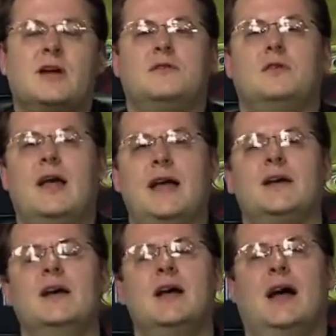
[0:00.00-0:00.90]
Now, if you'd
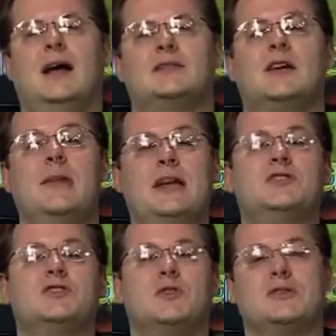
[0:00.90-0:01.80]
like some
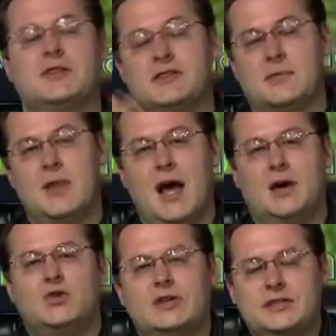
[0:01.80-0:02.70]
ancient sources, some
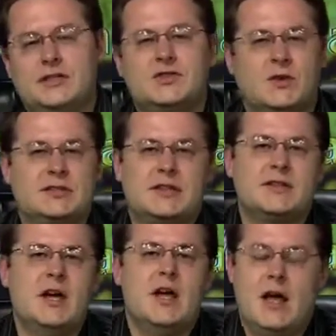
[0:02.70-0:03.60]
non-Christian
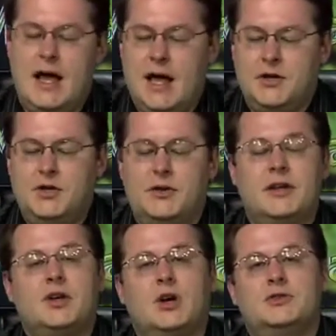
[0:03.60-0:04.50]
sources, you
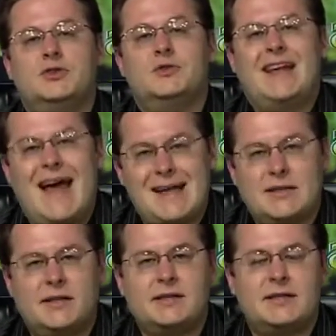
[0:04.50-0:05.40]
can go to
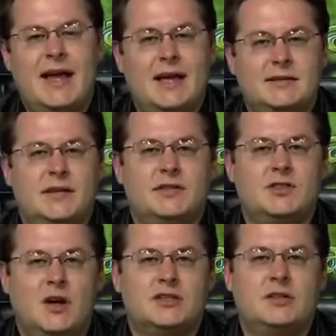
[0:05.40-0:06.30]
Tacitus.
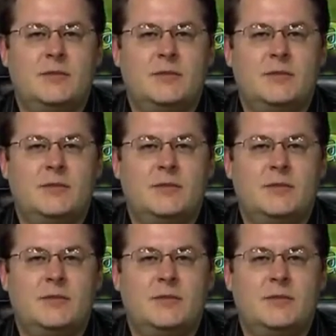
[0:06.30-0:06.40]
Tacitus talks